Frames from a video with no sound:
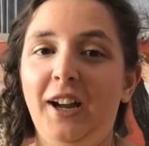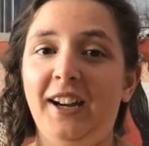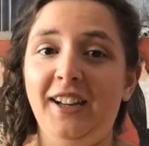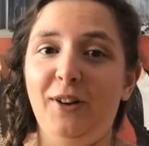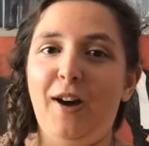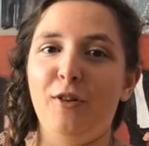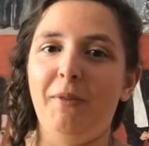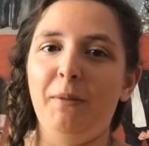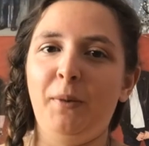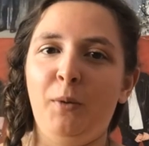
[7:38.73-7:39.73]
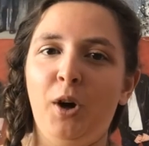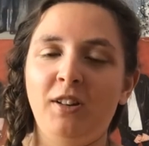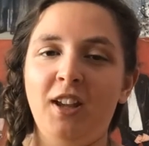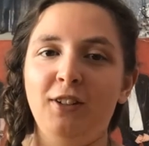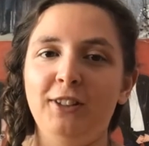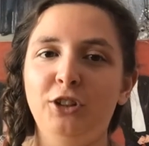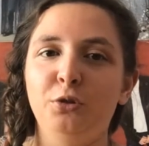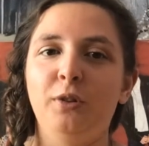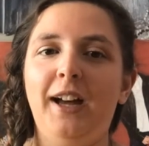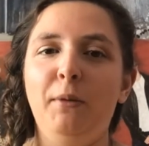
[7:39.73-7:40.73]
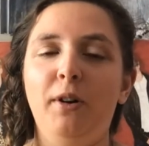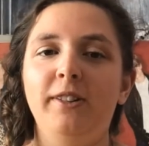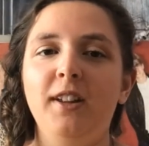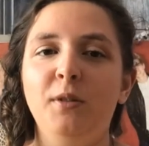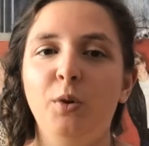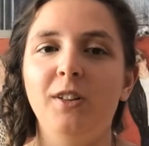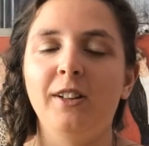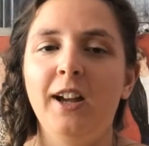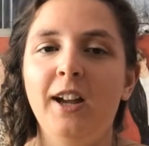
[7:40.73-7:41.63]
And now I remember what TV show that was. It was